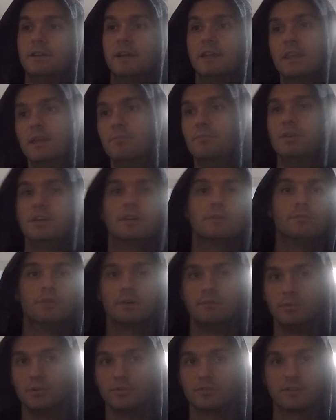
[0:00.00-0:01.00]
And then
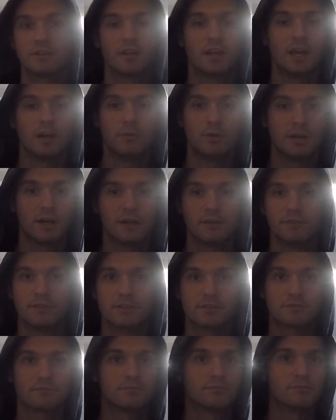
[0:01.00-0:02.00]
BMW said, hey, we got
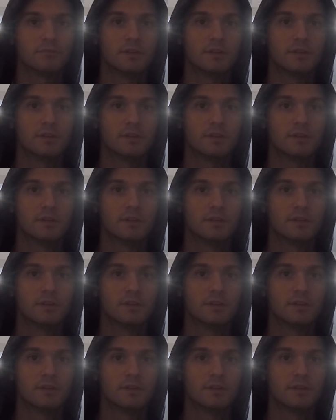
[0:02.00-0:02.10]
this,